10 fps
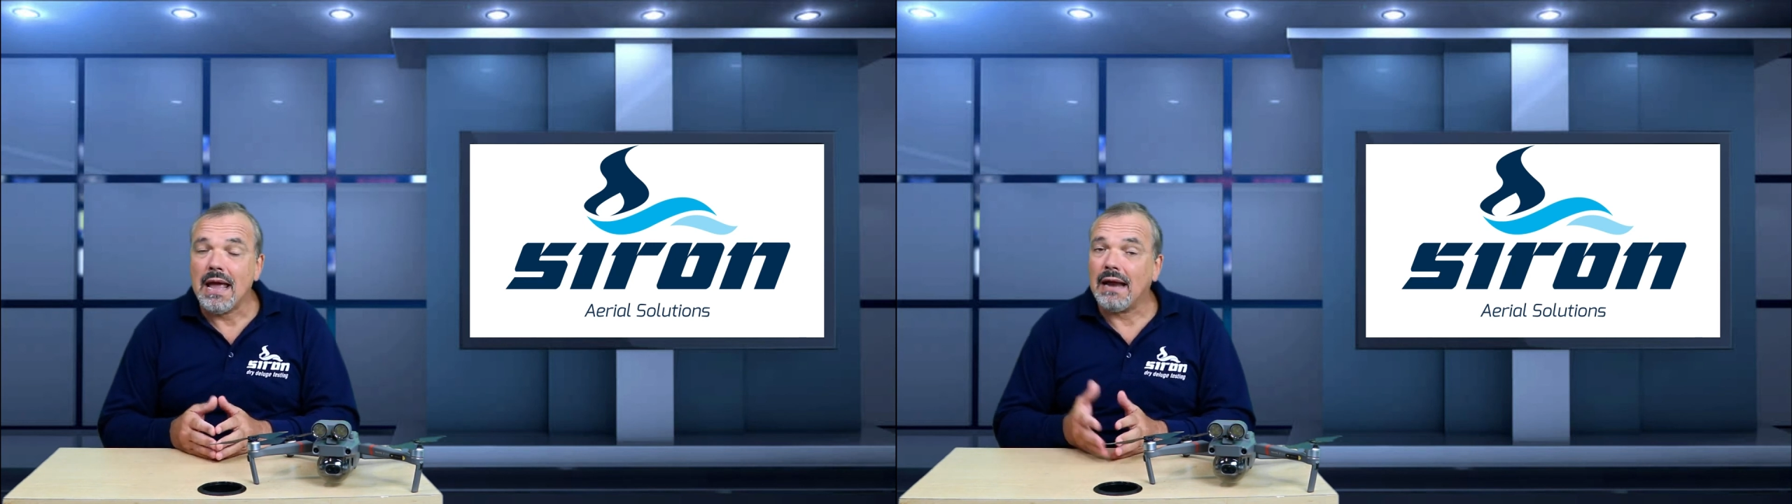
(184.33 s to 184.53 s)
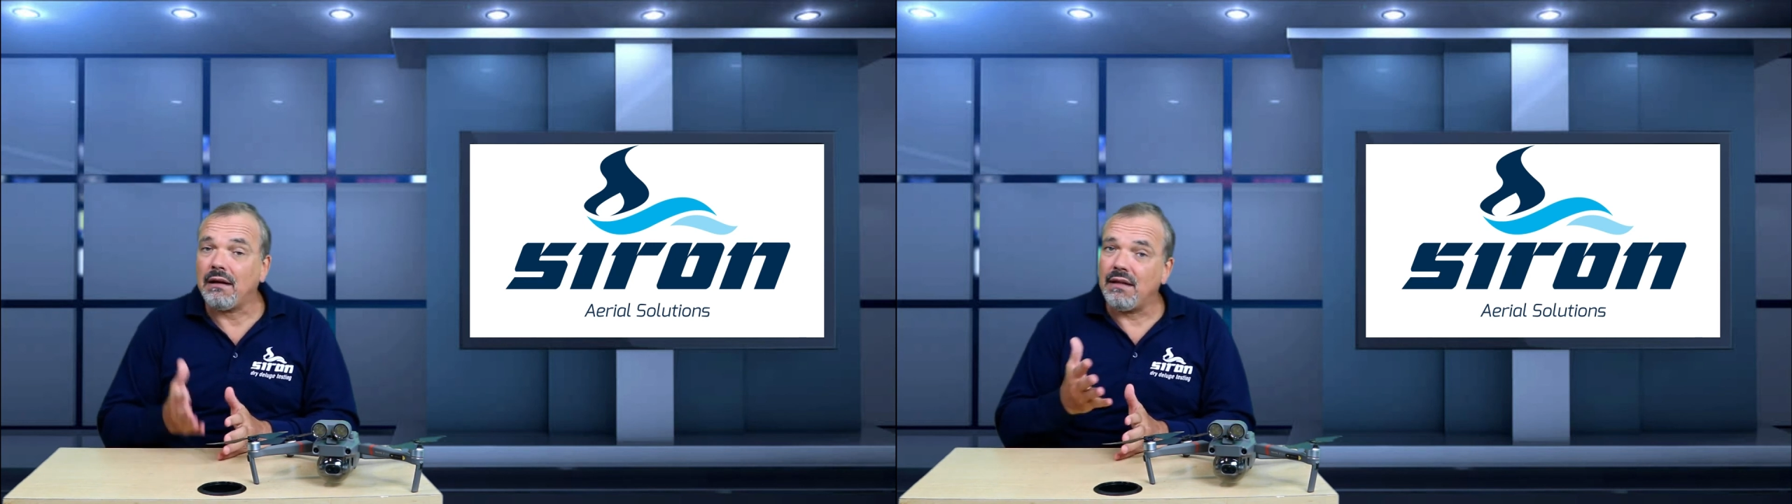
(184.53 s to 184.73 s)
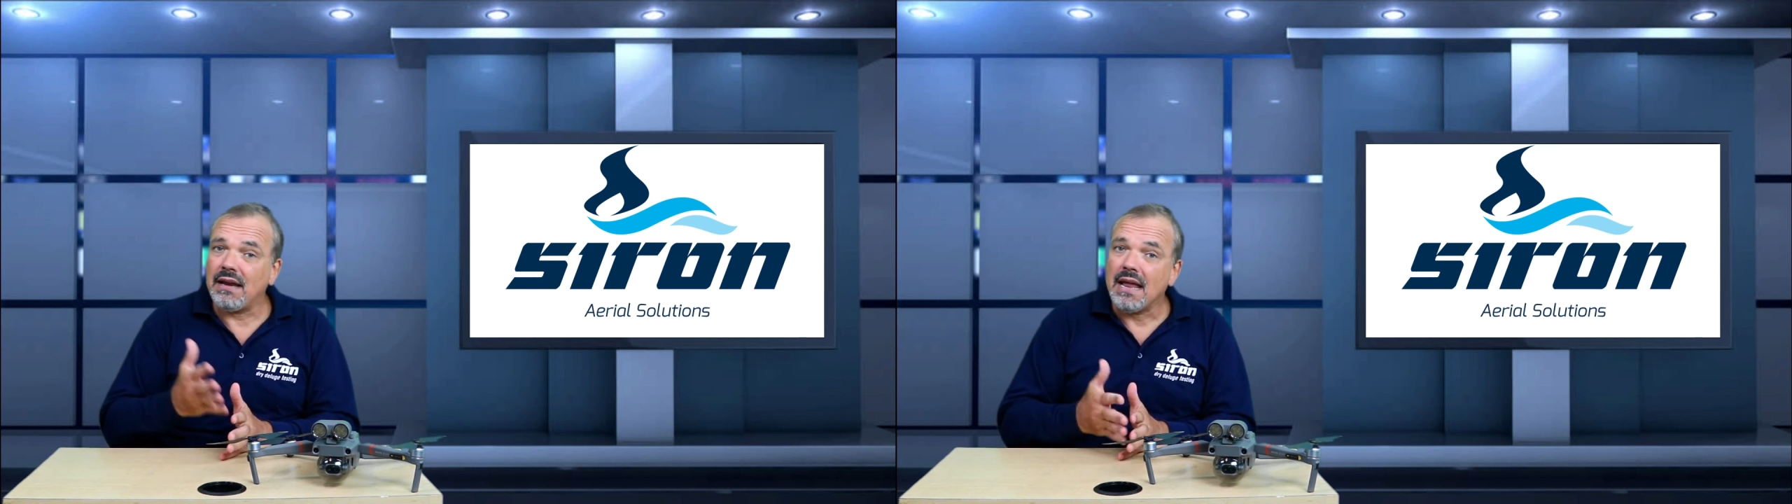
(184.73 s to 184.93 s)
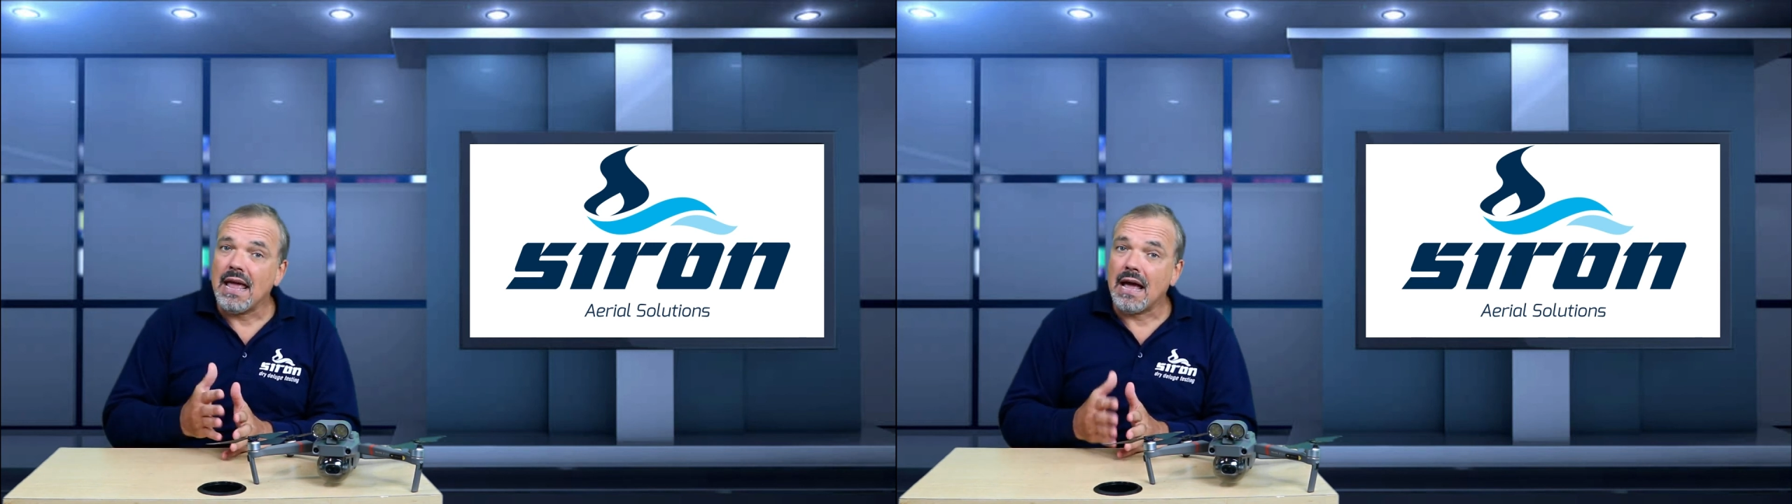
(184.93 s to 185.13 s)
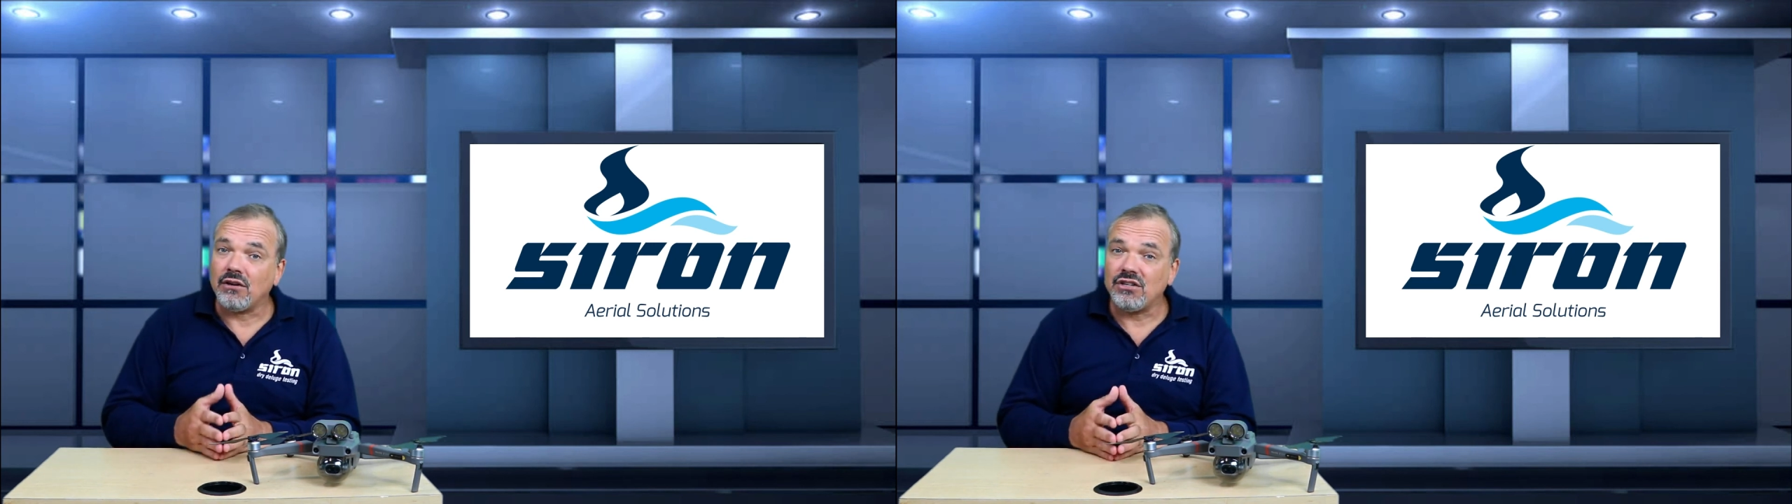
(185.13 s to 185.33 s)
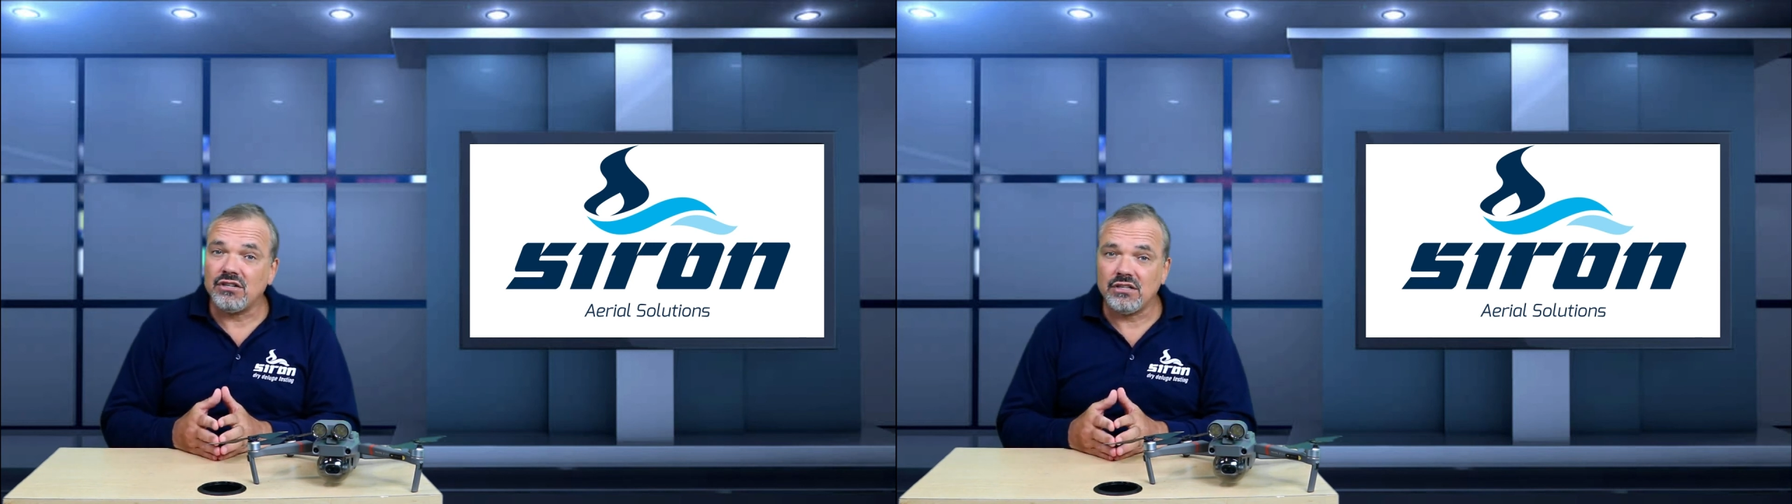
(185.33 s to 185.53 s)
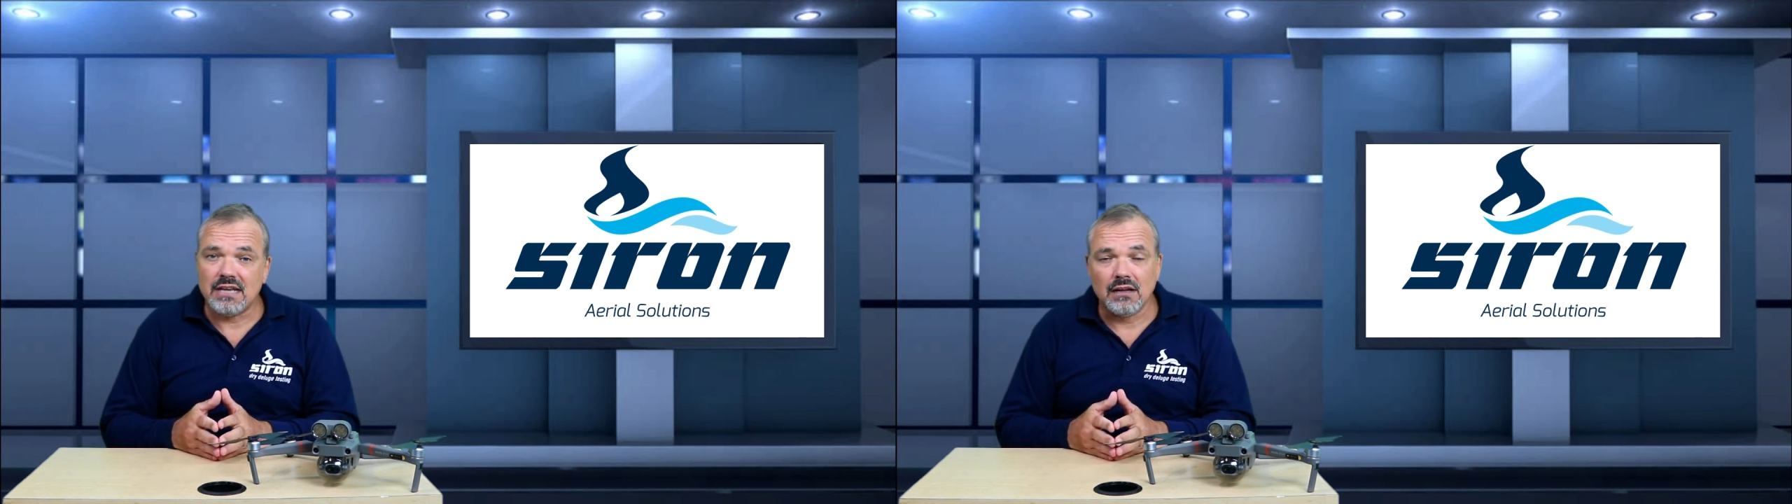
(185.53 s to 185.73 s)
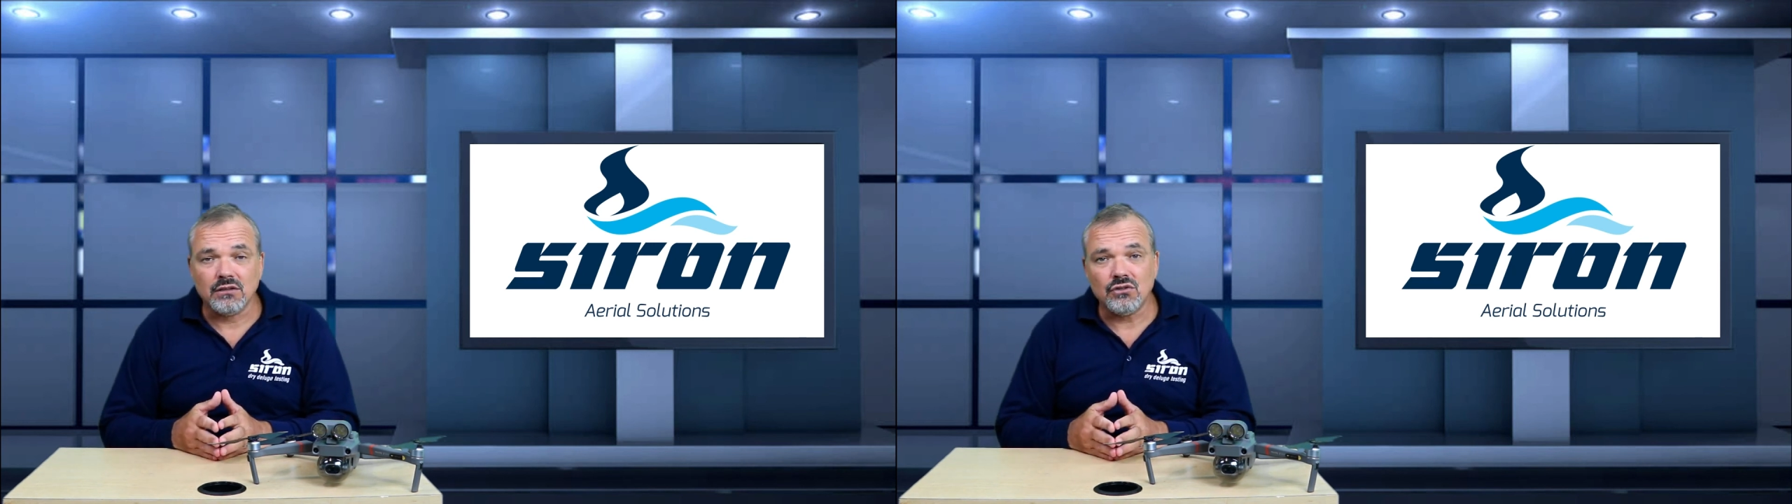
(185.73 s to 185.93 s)
and then our
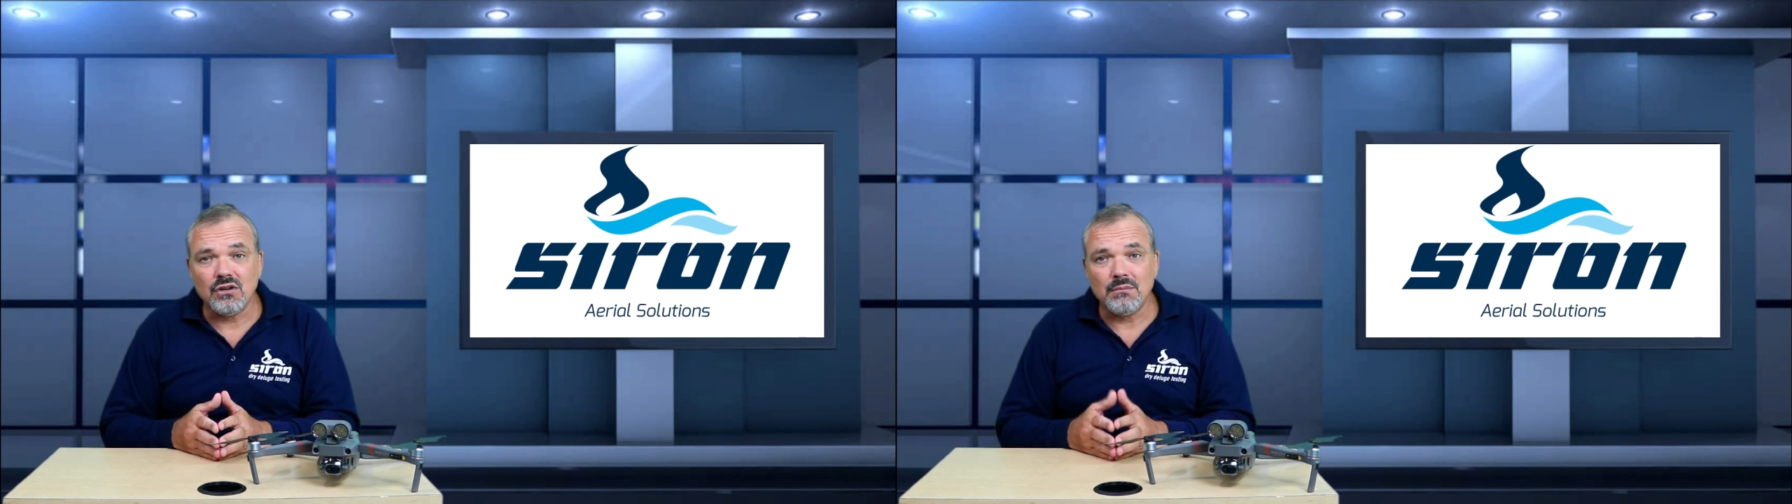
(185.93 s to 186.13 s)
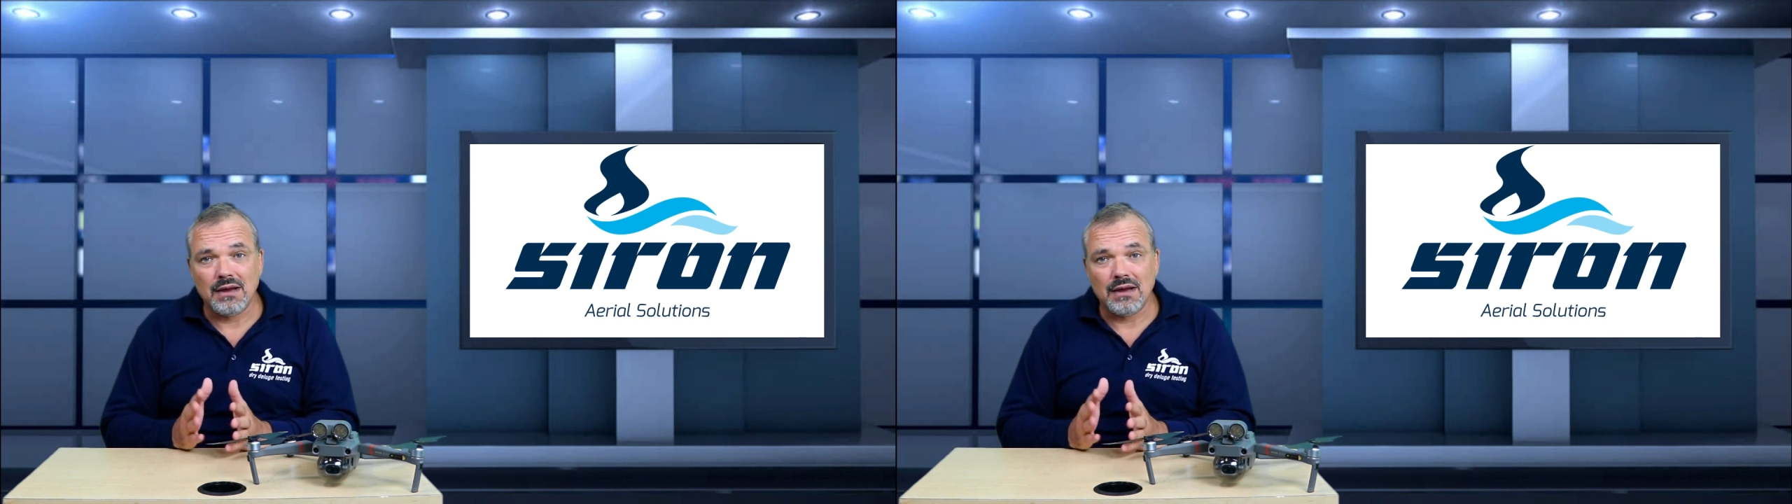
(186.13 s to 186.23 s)
downstream